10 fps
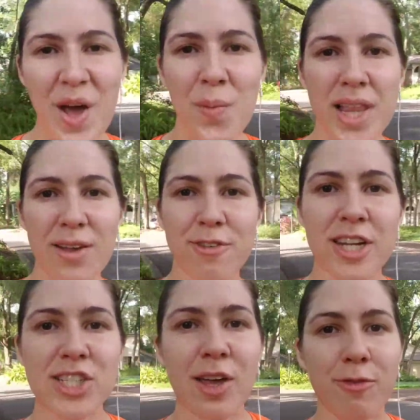Well, I
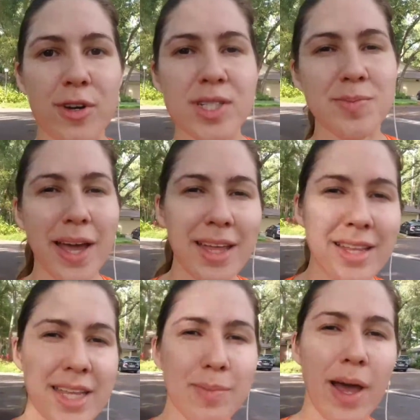finished that first
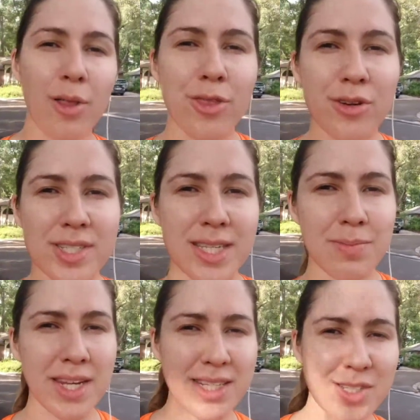mile in about 13
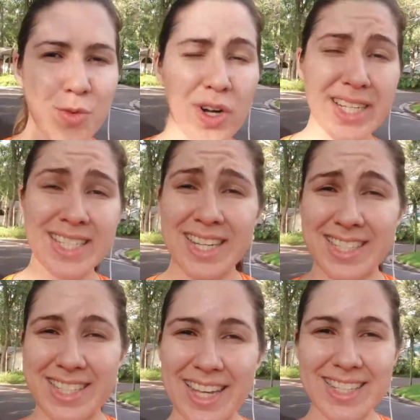minutes
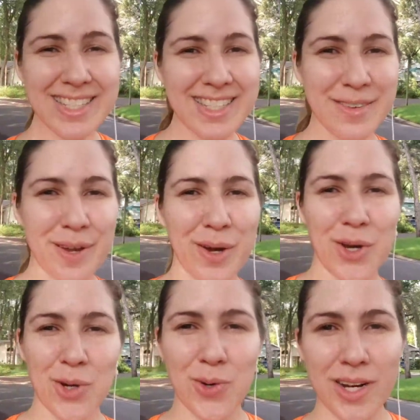46 seconds, if I
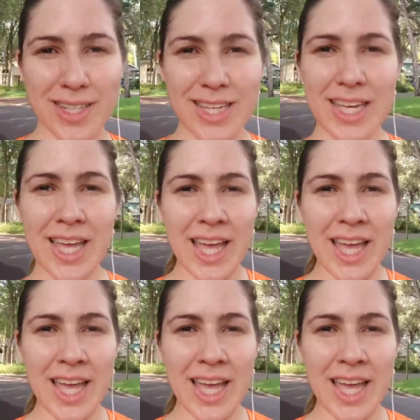heard it correctly.